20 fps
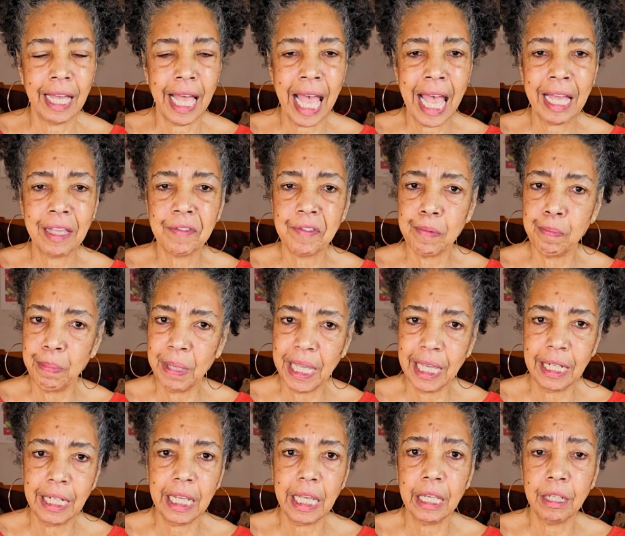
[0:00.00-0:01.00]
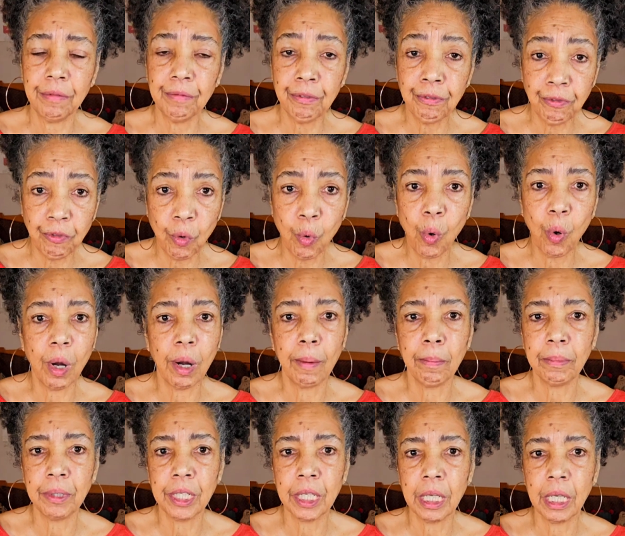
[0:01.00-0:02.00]
has been
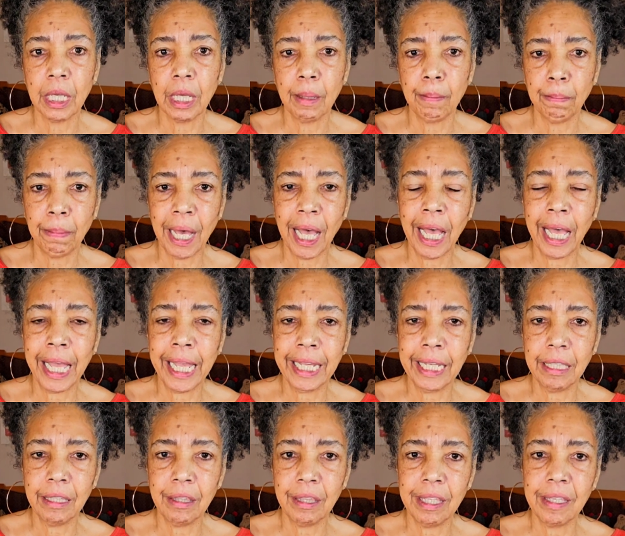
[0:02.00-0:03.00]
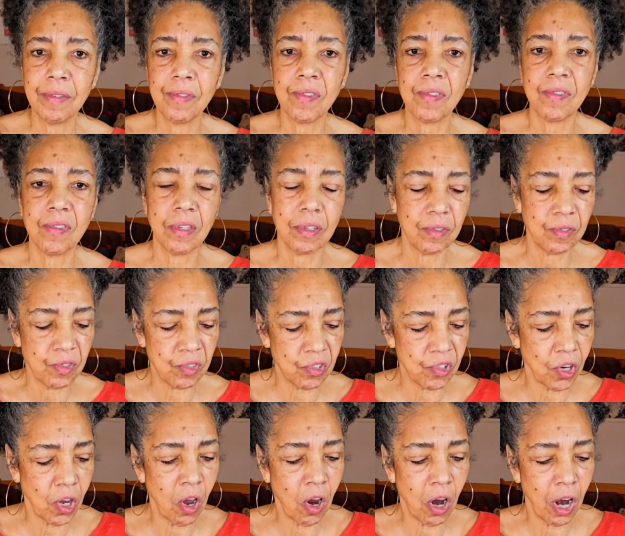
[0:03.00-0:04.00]
informed by this
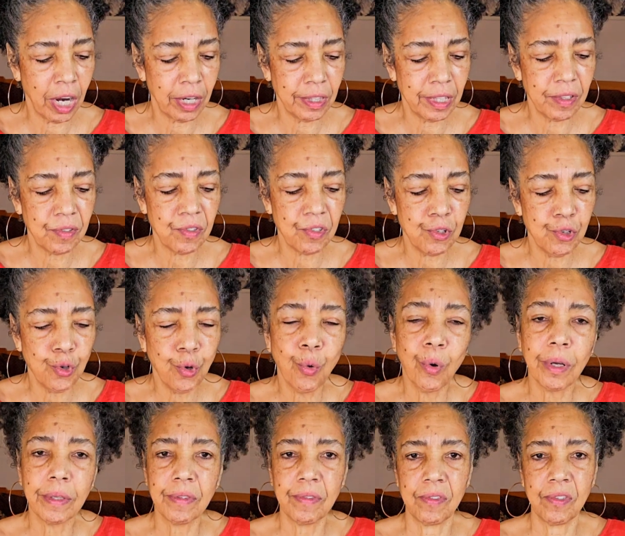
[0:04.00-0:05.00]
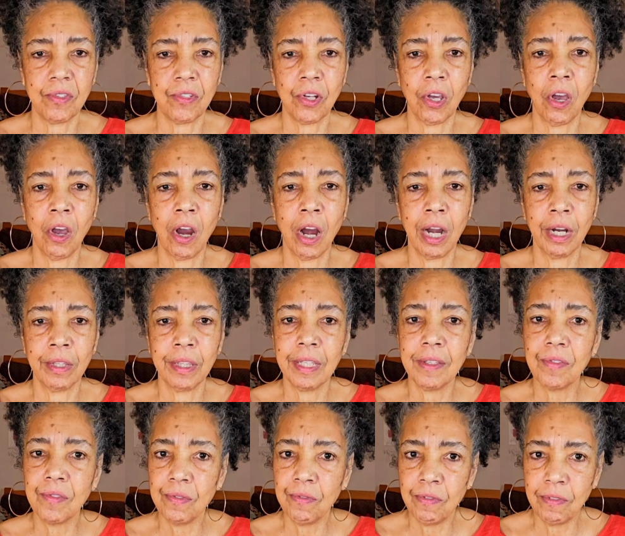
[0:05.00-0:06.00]
star, this North Star,
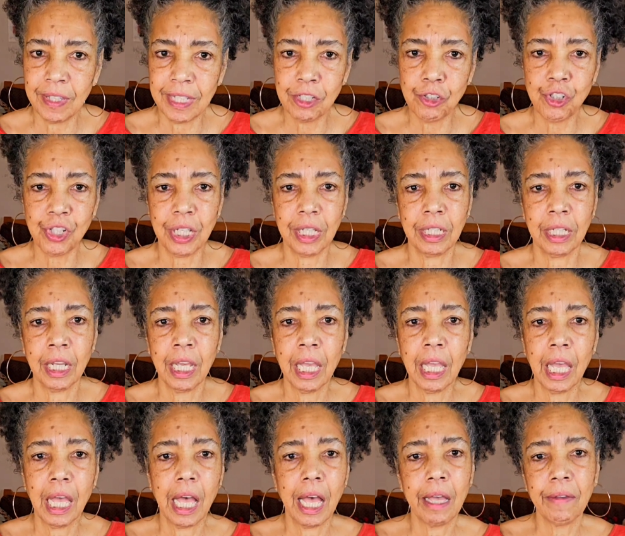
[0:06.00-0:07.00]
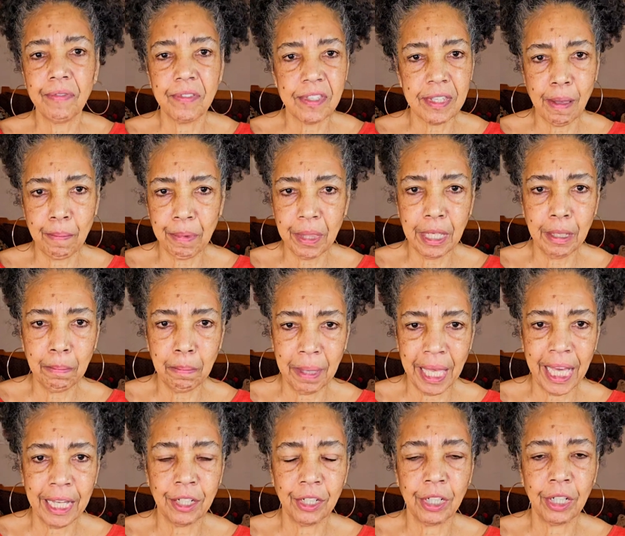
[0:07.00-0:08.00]
this vision of something
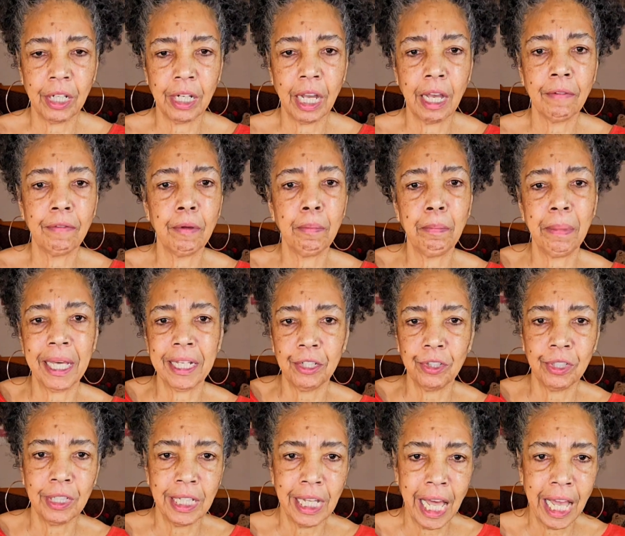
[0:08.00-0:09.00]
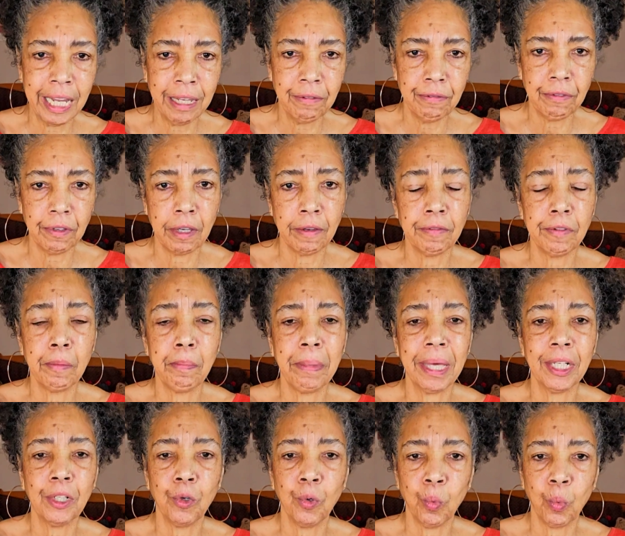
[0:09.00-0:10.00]
better, of a better life, of a
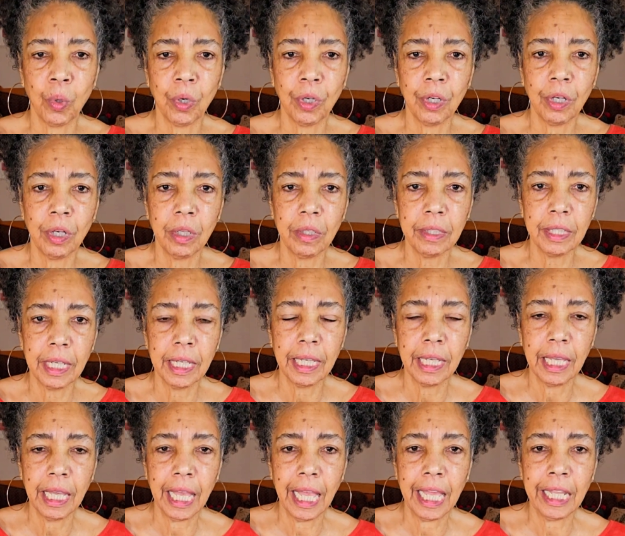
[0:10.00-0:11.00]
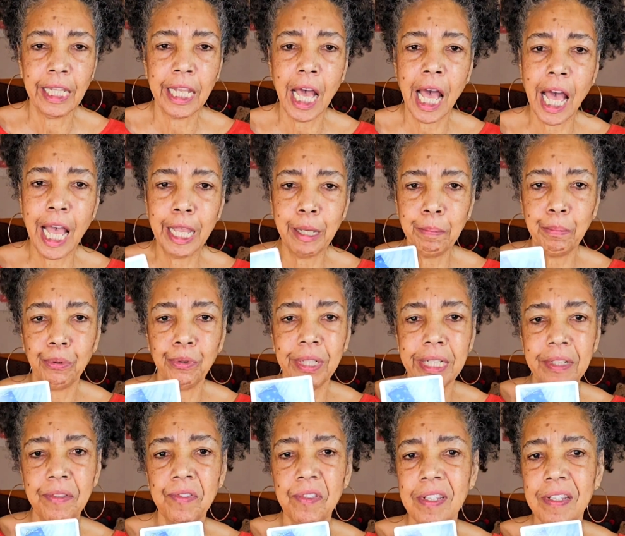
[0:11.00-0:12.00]
better world. And the High
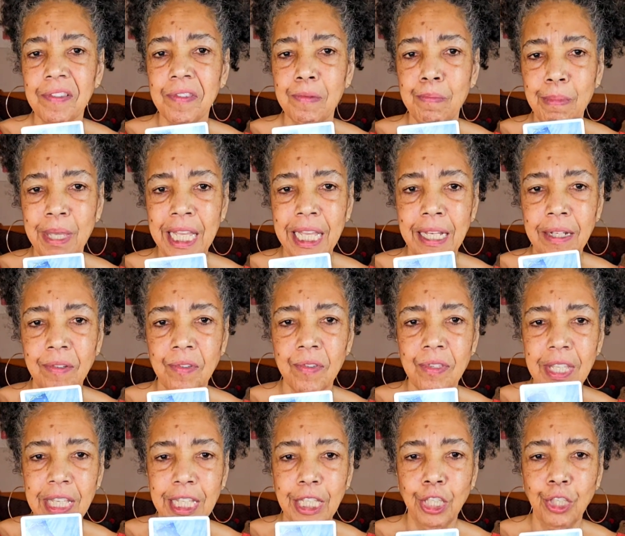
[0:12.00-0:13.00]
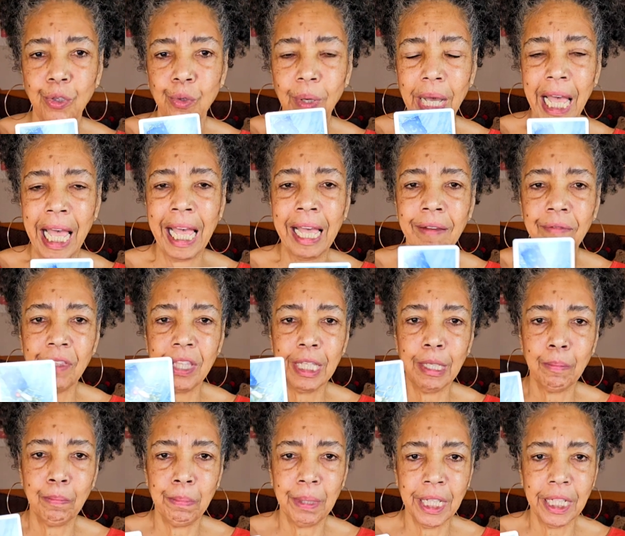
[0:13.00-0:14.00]
Priestess means that you have
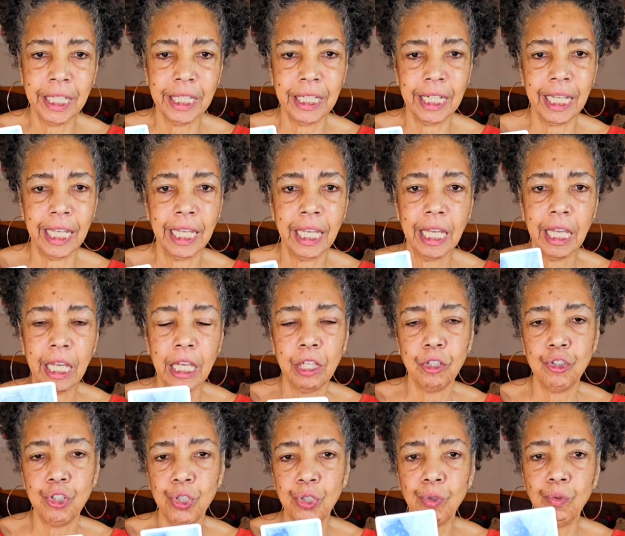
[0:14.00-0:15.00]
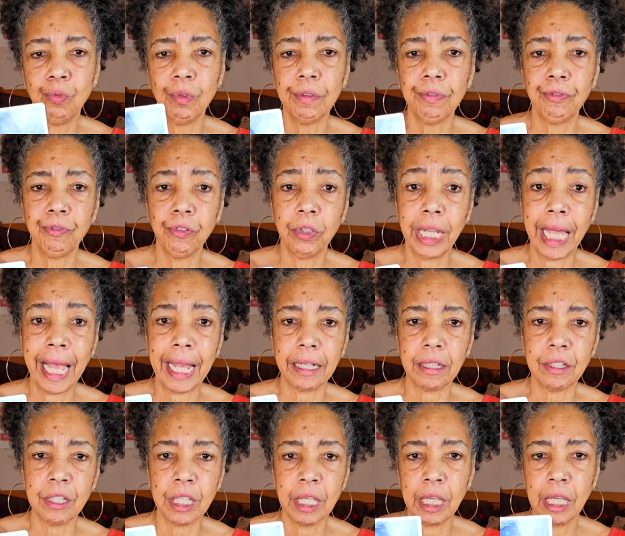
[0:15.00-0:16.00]
the ability to
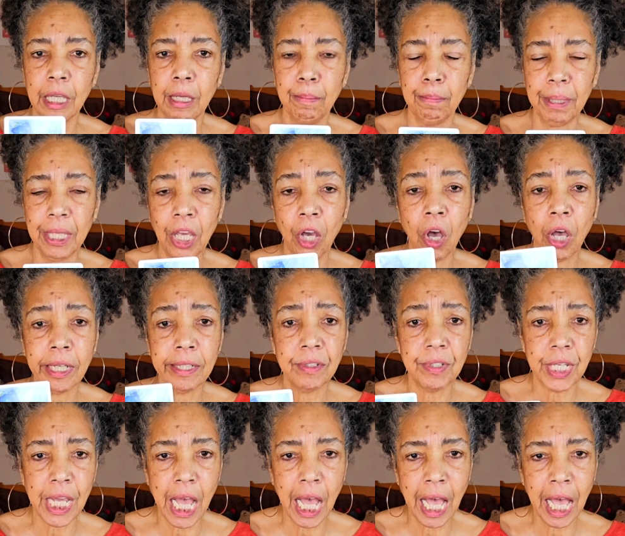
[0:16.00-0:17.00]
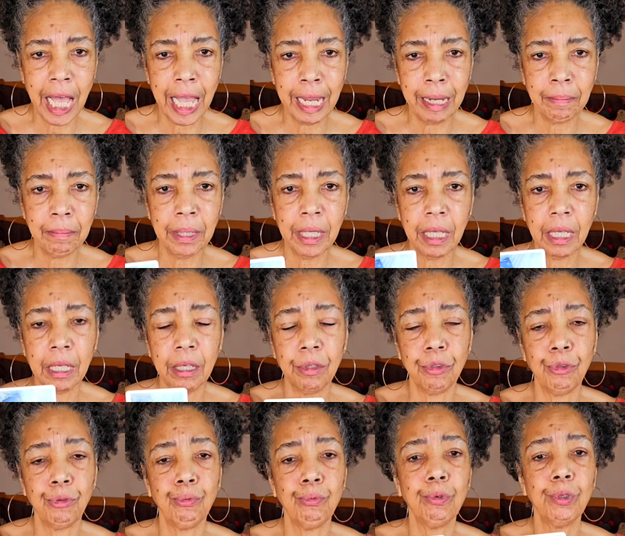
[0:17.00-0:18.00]
reflect beyond time,
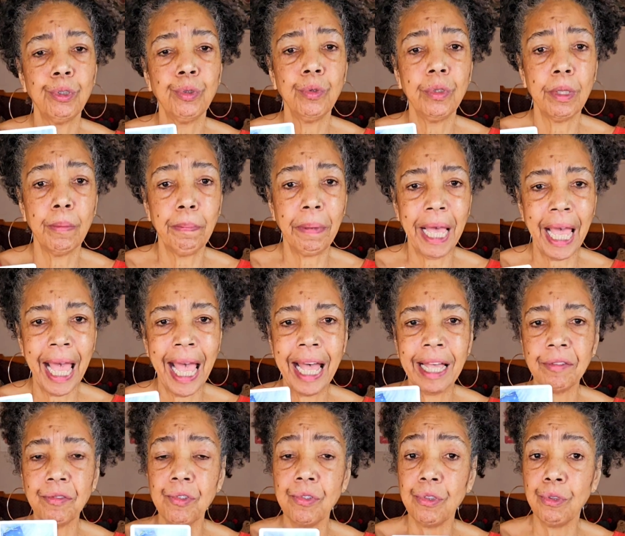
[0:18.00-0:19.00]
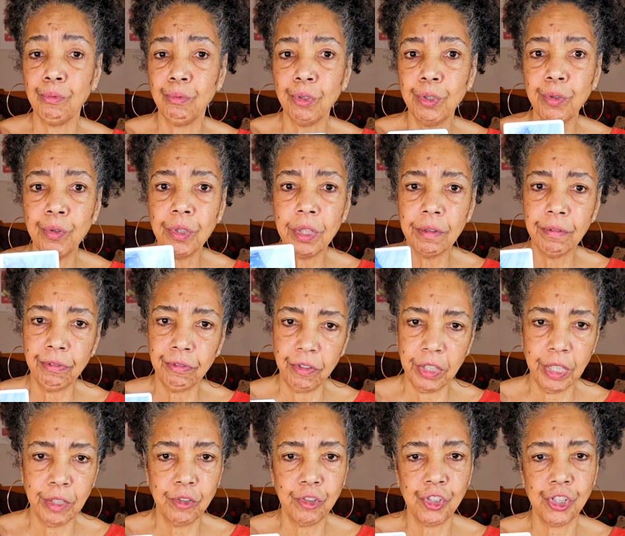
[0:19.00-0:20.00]
through the past, through the
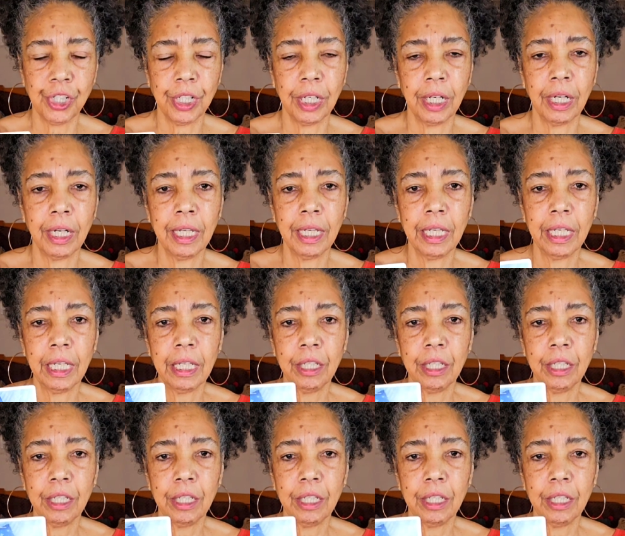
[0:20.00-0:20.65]
future,